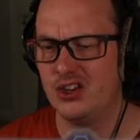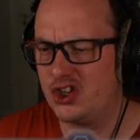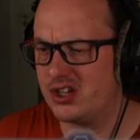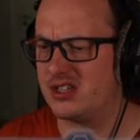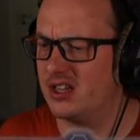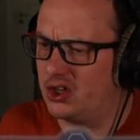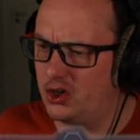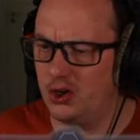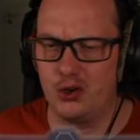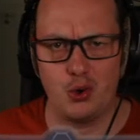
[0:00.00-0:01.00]
Just a
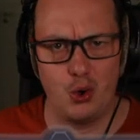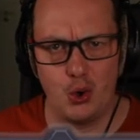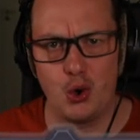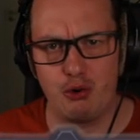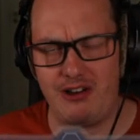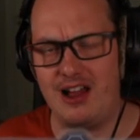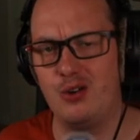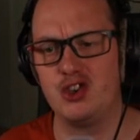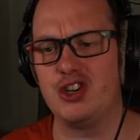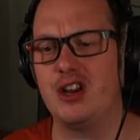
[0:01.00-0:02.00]
good
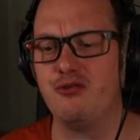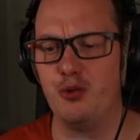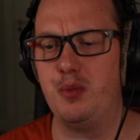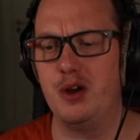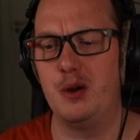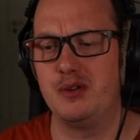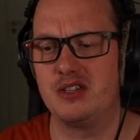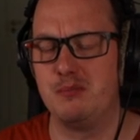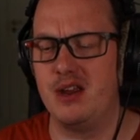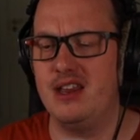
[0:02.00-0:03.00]
all-round general
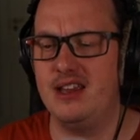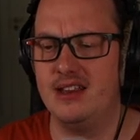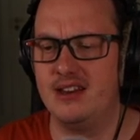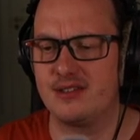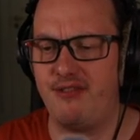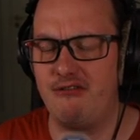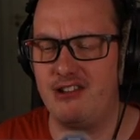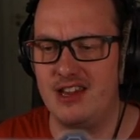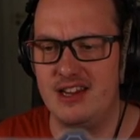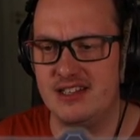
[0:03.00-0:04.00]
purpose mini and it's
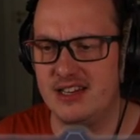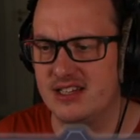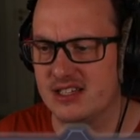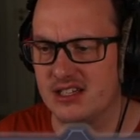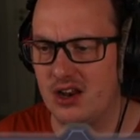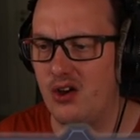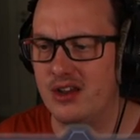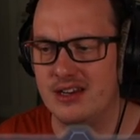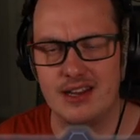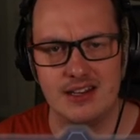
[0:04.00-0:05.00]
very easy to
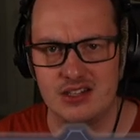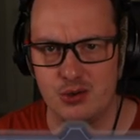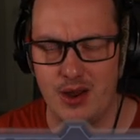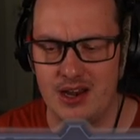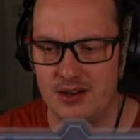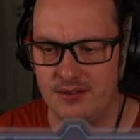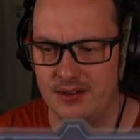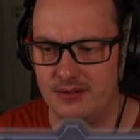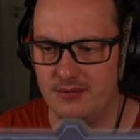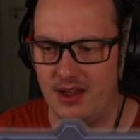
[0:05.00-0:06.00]
slide into
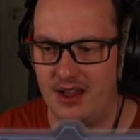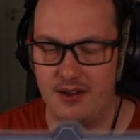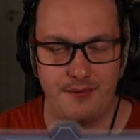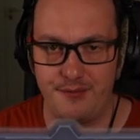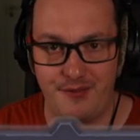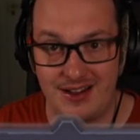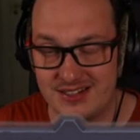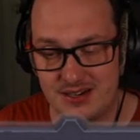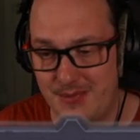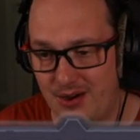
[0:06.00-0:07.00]
any uh, a
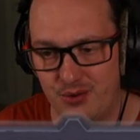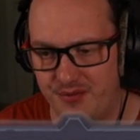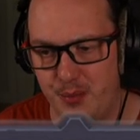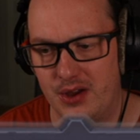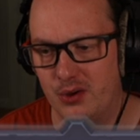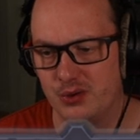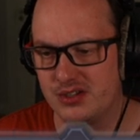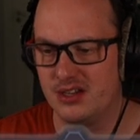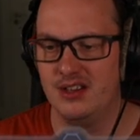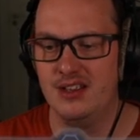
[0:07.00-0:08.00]
vast amount of
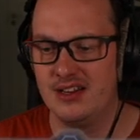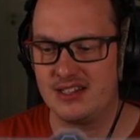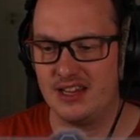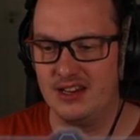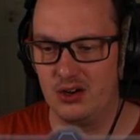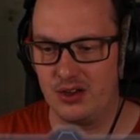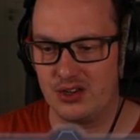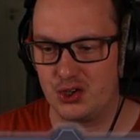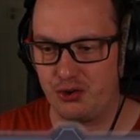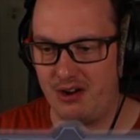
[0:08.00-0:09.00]
builds. Taking a look at
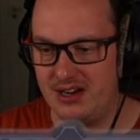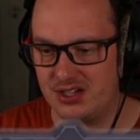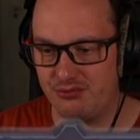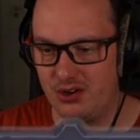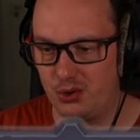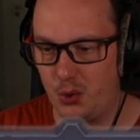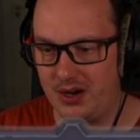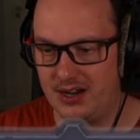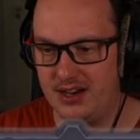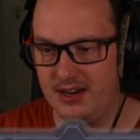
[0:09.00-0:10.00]
the traits real
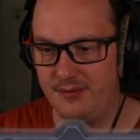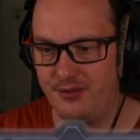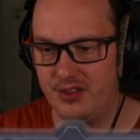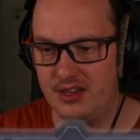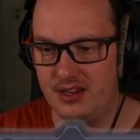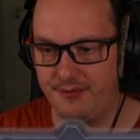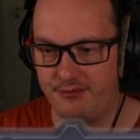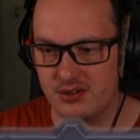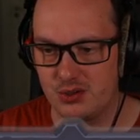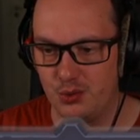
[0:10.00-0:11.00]
quickly for the
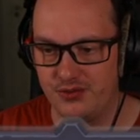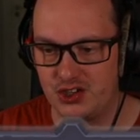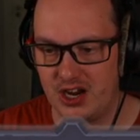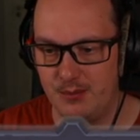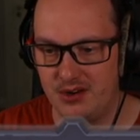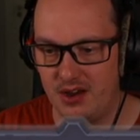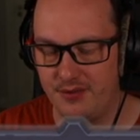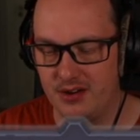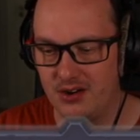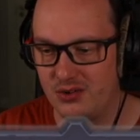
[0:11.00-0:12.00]
Frostwolf Shaman,
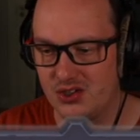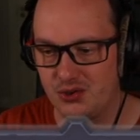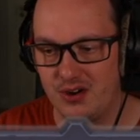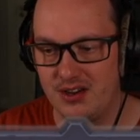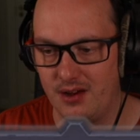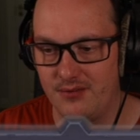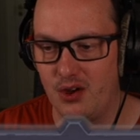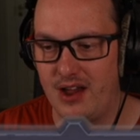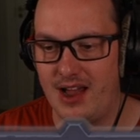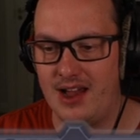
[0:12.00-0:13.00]
I've unlocked a trait I've
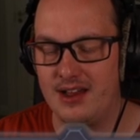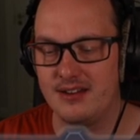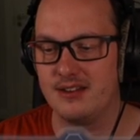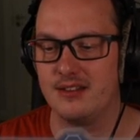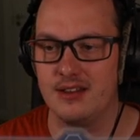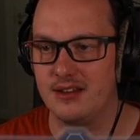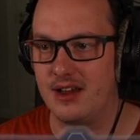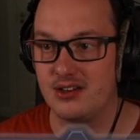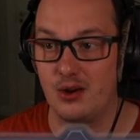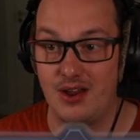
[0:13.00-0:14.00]
not had. The,
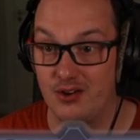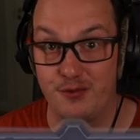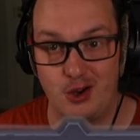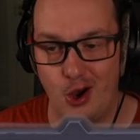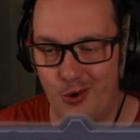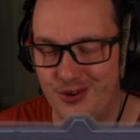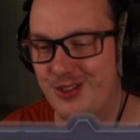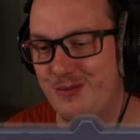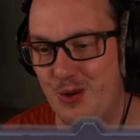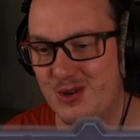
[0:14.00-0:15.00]
I don't have enough gold at
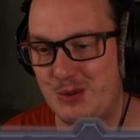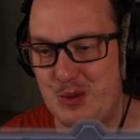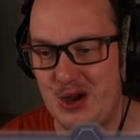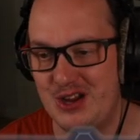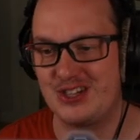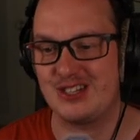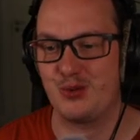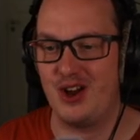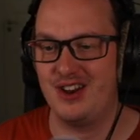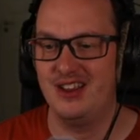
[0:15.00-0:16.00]
the moment to purchase
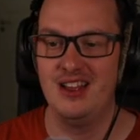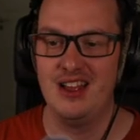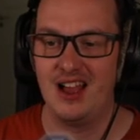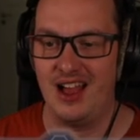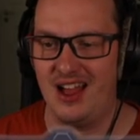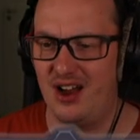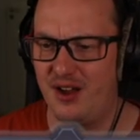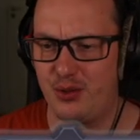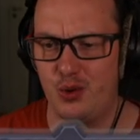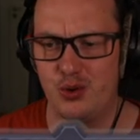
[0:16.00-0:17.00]
one.
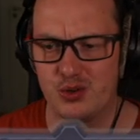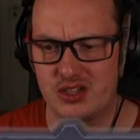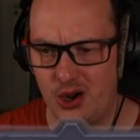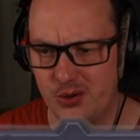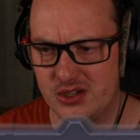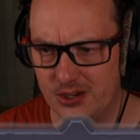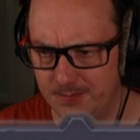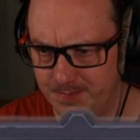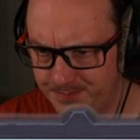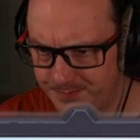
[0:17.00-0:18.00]
Uh, Earthwall
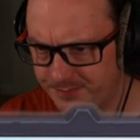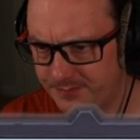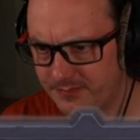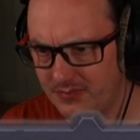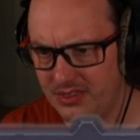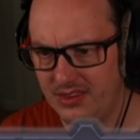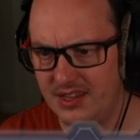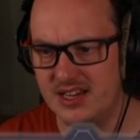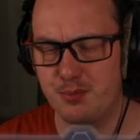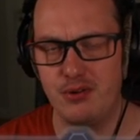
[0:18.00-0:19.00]
Totem,
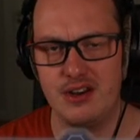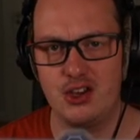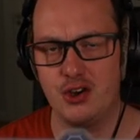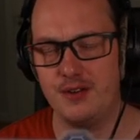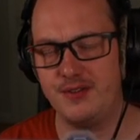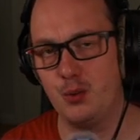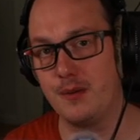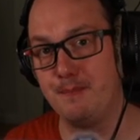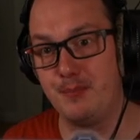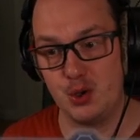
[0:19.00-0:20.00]
is pretty good if you
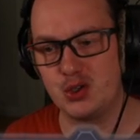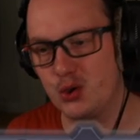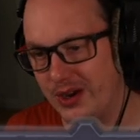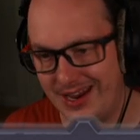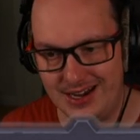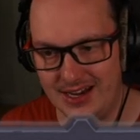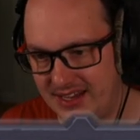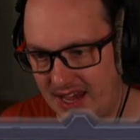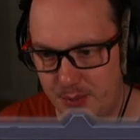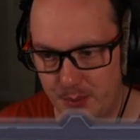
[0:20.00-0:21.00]
want to boost your healing
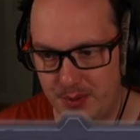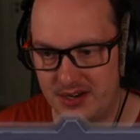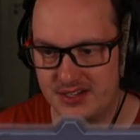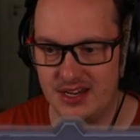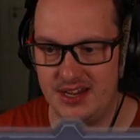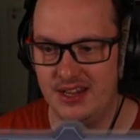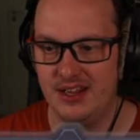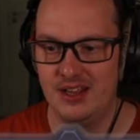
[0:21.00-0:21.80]
capability.